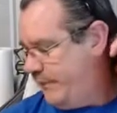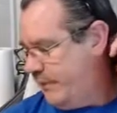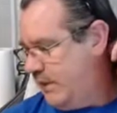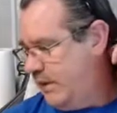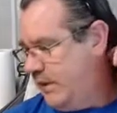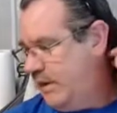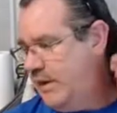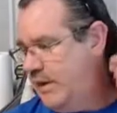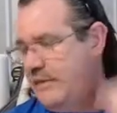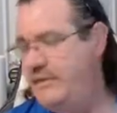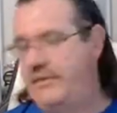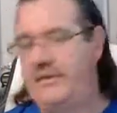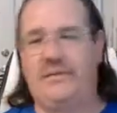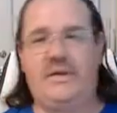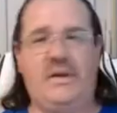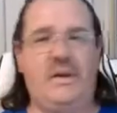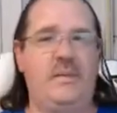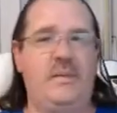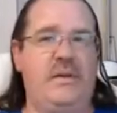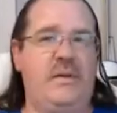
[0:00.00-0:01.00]

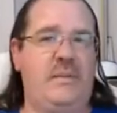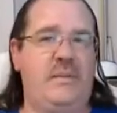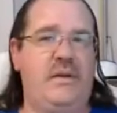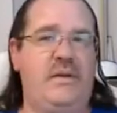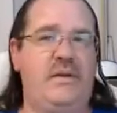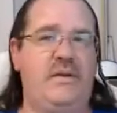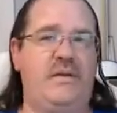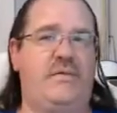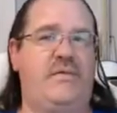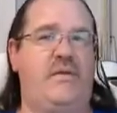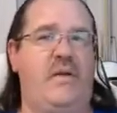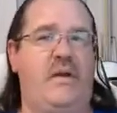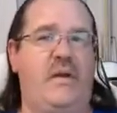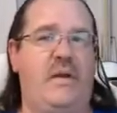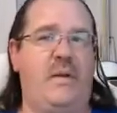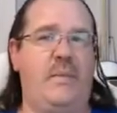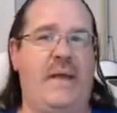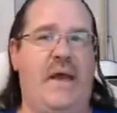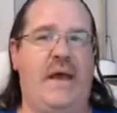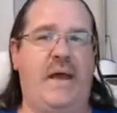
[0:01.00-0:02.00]
15 millimeters front
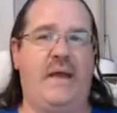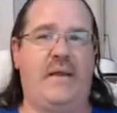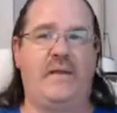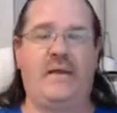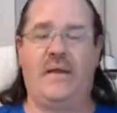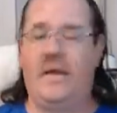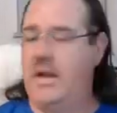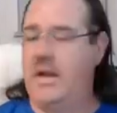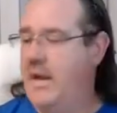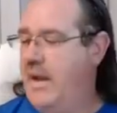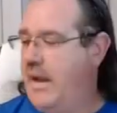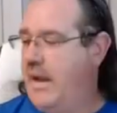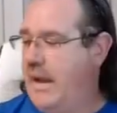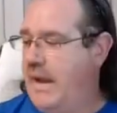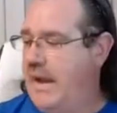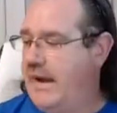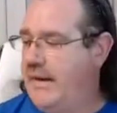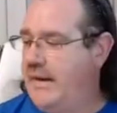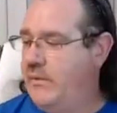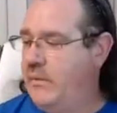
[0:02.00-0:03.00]
and back.
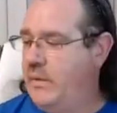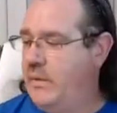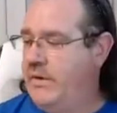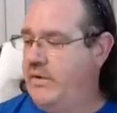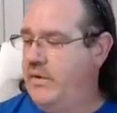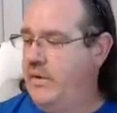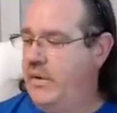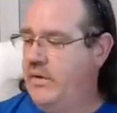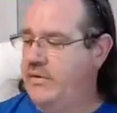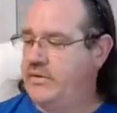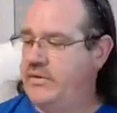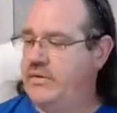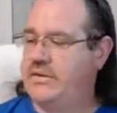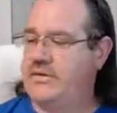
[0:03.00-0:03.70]
And then when you also